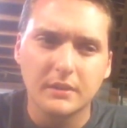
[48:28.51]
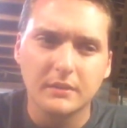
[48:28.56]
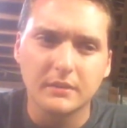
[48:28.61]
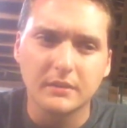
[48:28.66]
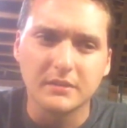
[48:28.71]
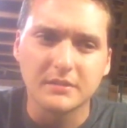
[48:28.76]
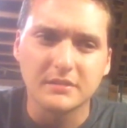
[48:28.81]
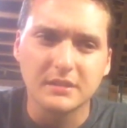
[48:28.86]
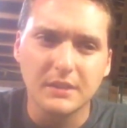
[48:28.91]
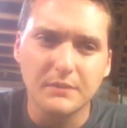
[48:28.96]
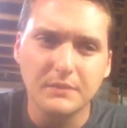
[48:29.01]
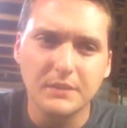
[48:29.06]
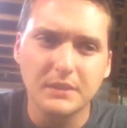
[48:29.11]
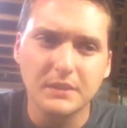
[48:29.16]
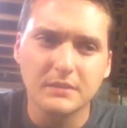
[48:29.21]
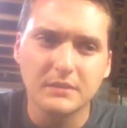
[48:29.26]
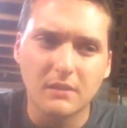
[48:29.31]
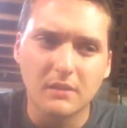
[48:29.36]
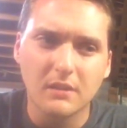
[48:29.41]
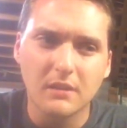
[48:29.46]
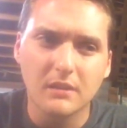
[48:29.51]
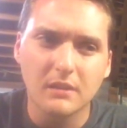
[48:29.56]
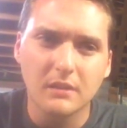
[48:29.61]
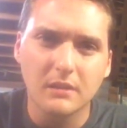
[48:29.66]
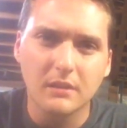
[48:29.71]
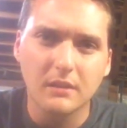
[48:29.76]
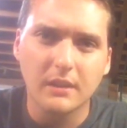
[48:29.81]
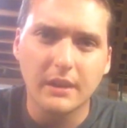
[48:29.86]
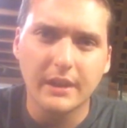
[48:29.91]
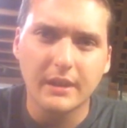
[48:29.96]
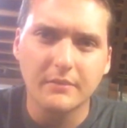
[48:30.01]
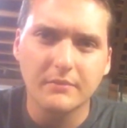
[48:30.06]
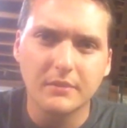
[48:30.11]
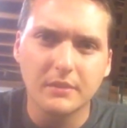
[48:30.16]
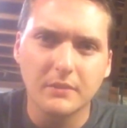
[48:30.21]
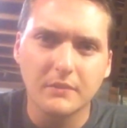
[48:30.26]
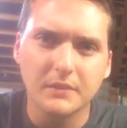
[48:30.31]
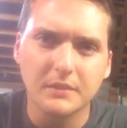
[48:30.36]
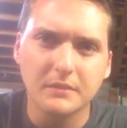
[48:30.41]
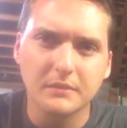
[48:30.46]
Did a '70 Dart have
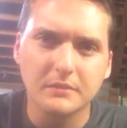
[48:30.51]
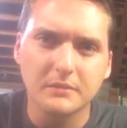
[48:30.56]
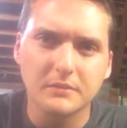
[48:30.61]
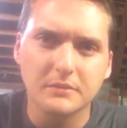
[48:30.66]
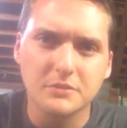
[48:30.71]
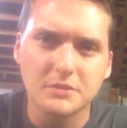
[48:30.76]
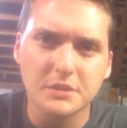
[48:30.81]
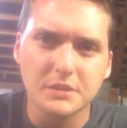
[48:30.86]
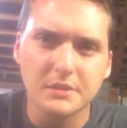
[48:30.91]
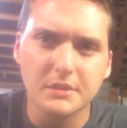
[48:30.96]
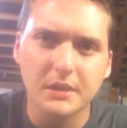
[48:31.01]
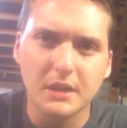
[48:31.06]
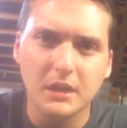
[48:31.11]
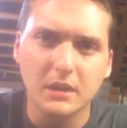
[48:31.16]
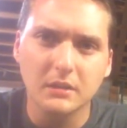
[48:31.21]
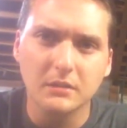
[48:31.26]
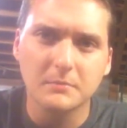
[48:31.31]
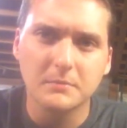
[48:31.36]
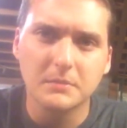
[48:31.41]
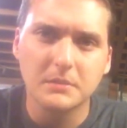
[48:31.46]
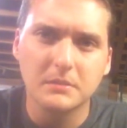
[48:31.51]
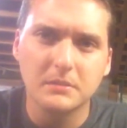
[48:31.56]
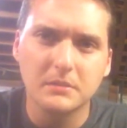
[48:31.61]
it on the steering column?